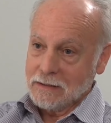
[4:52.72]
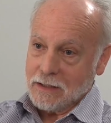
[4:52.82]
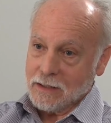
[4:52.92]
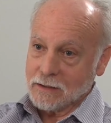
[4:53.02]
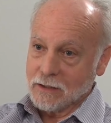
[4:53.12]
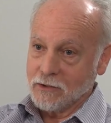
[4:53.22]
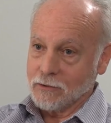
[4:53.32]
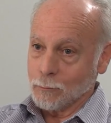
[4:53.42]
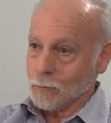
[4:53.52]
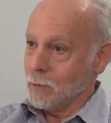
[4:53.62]
And this
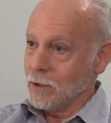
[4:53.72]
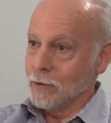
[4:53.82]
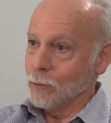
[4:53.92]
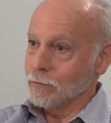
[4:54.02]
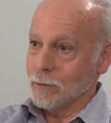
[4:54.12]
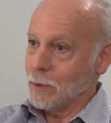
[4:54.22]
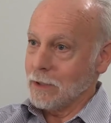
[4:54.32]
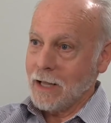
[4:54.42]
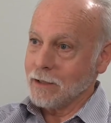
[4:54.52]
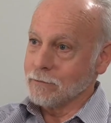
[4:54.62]
is well known from a
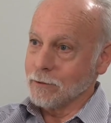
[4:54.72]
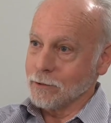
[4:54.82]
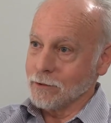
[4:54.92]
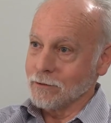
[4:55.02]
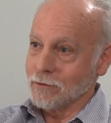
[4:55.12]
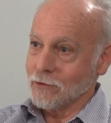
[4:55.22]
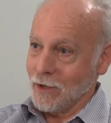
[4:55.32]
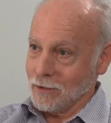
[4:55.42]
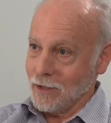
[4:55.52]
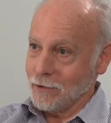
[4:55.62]
lot of different
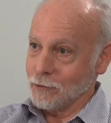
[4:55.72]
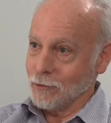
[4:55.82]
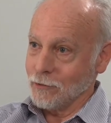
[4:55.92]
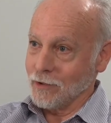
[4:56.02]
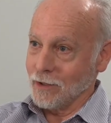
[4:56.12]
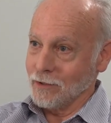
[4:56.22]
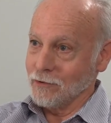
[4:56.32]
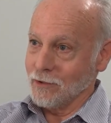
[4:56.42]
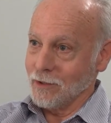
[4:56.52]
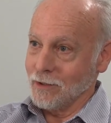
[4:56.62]
psychological
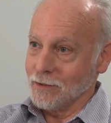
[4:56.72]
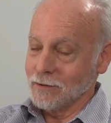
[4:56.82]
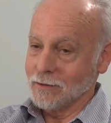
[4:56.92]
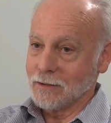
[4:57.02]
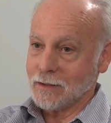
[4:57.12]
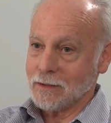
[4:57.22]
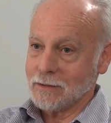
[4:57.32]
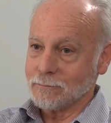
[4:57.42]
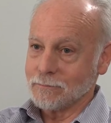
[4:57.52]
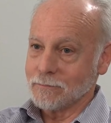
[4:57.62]
studies, and
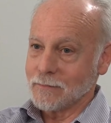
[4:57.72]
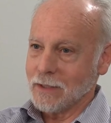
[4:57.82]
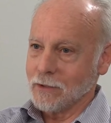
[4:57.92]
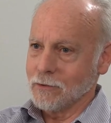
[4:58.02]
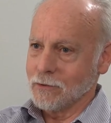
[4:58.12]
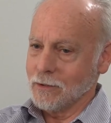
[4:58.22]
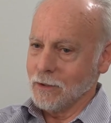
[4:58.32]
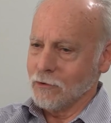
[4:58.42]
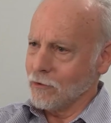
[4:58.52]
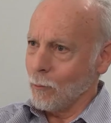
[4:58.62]
it
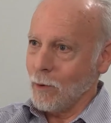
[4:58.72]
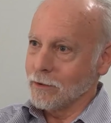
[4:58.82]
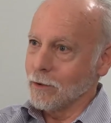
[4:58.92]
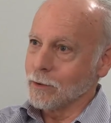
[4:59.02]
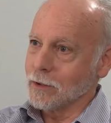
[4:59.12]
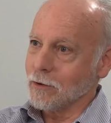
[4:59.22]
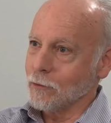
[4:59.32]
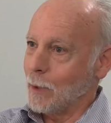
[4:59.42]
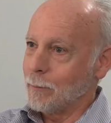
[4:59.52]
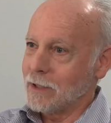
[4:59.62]
is so well known it
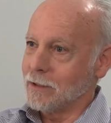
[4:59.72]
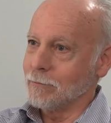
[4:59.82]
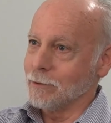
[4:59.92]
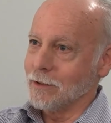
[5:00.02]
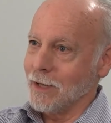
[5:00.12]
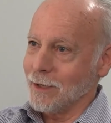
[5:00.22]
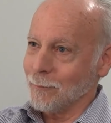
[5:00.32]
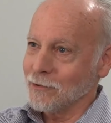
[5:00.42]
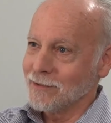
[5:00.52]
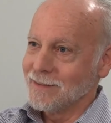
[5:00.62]
goes by many different
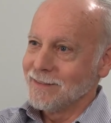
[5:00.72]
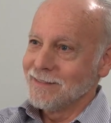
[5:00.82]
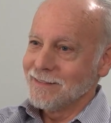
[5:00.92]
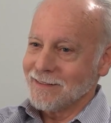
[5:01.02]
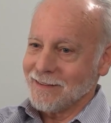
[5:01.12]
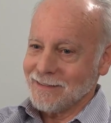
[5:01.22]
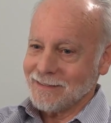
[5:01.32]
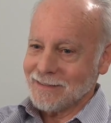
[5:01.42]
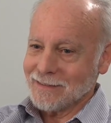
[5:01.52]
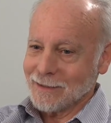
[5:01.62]
names.
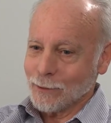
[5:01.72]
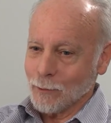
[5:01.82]
I think in